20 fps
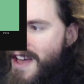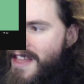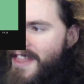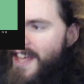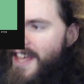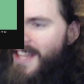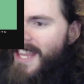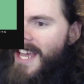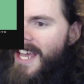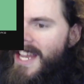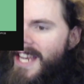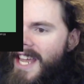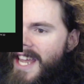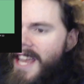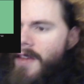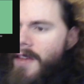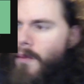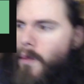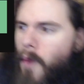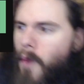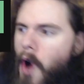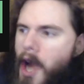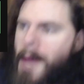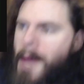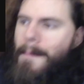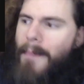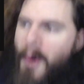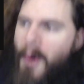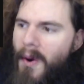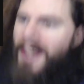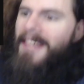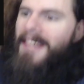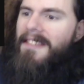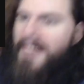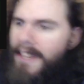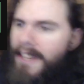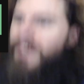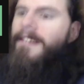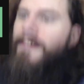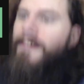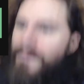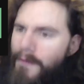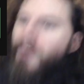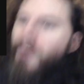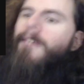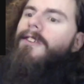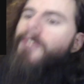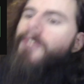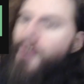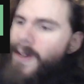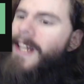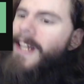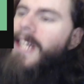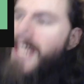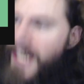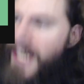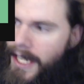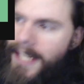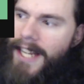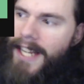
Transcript: that they need $1.64 trillion.